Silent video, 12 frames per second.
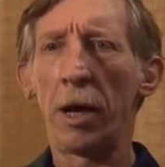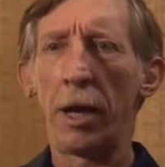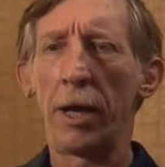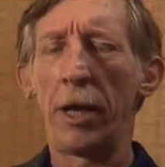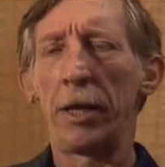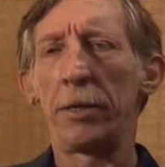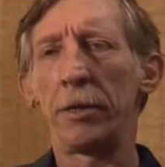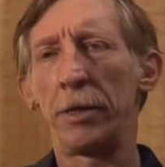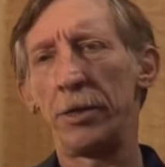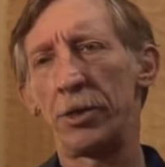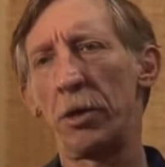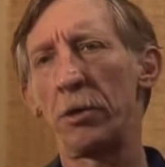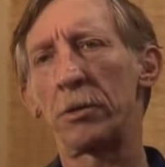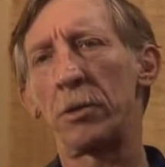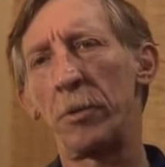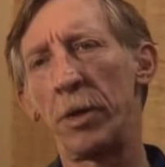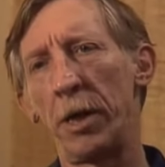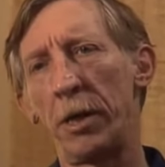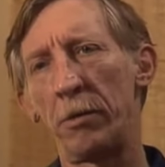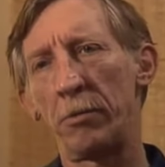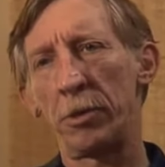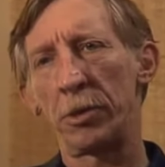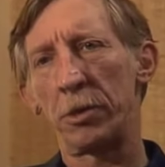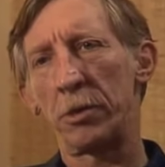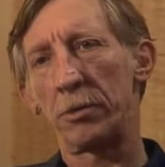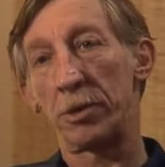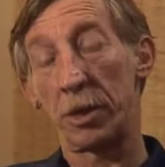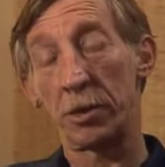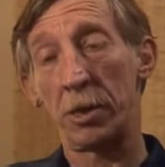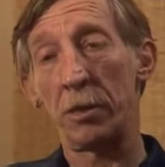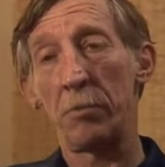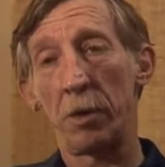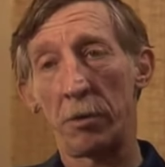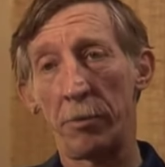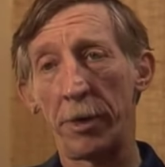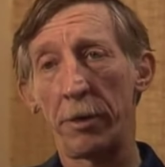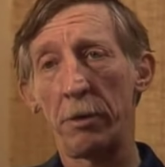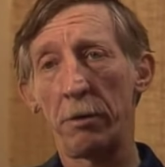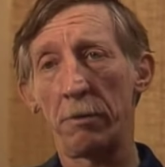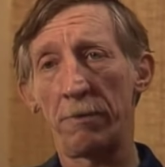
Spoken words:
And he showed it to me, and it was a 16 millimeter